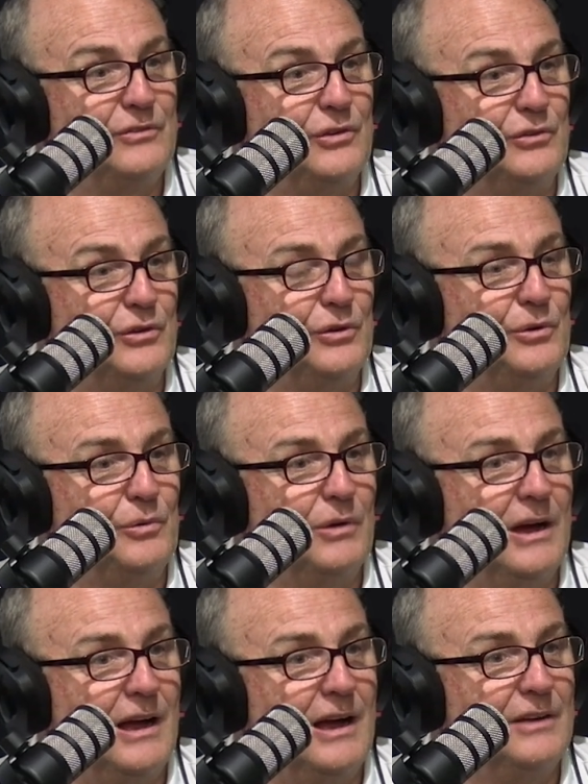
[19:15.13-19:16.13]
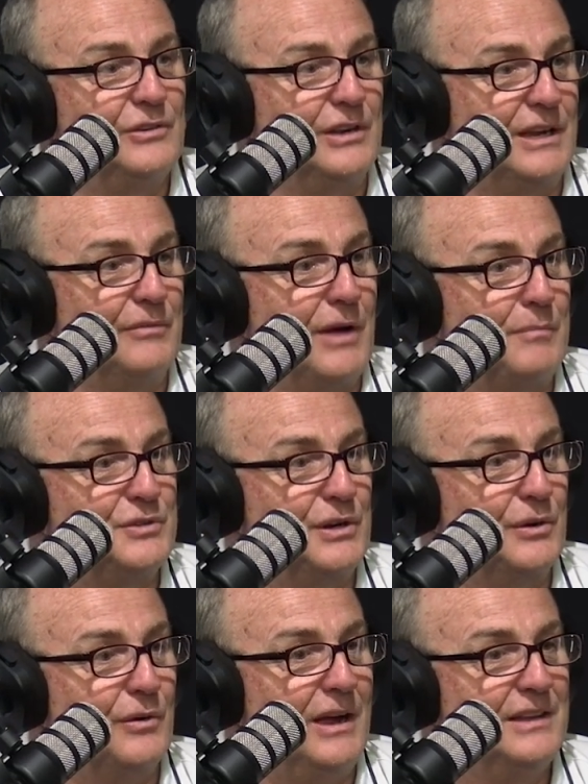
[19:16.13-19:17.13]
to give up
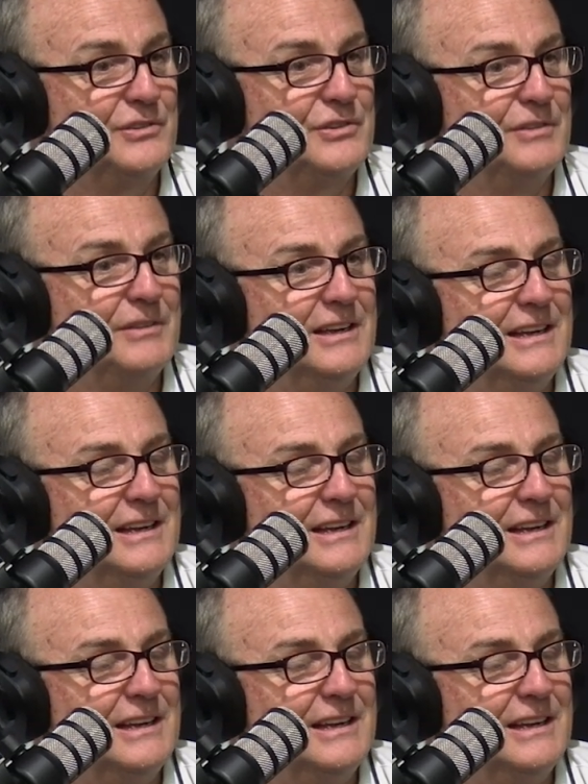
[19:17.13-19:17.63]
cigarettes,